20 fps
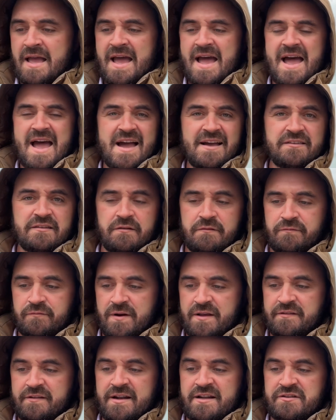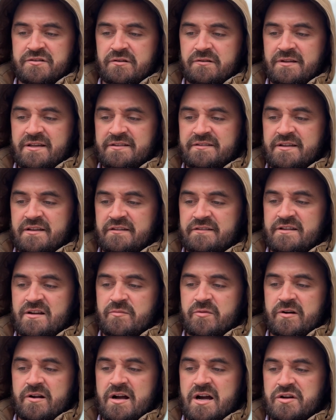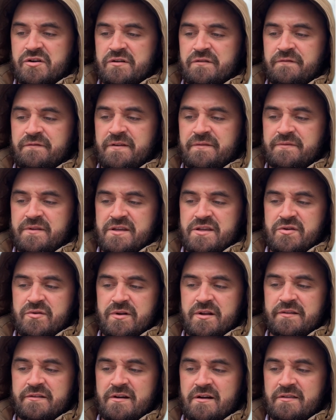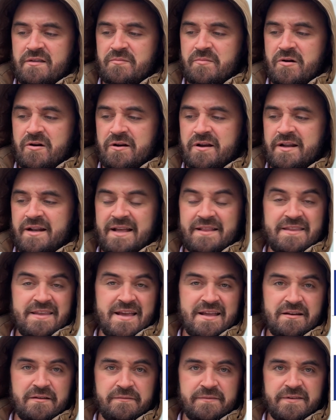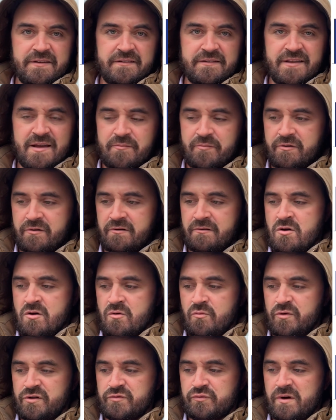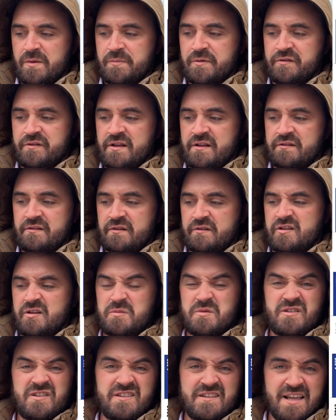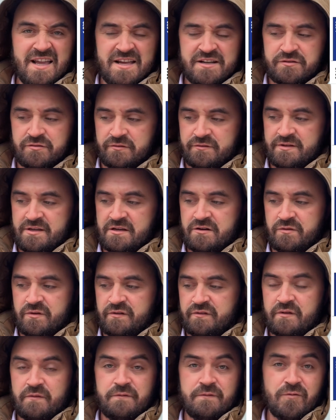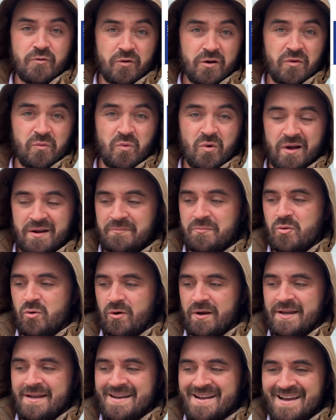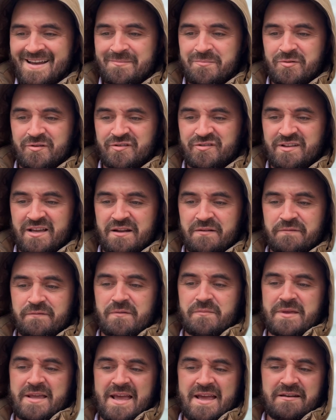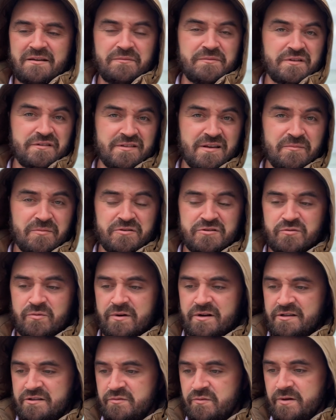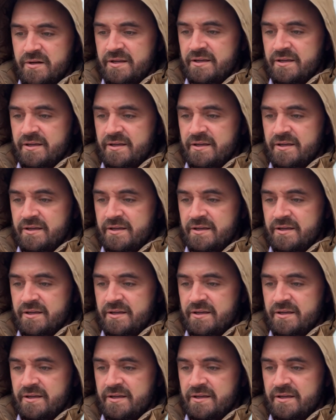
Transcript: active residential listings numbered 150 units on the market at the end of December, which represents a substantial decrease of 41.9% from the end of December 2020.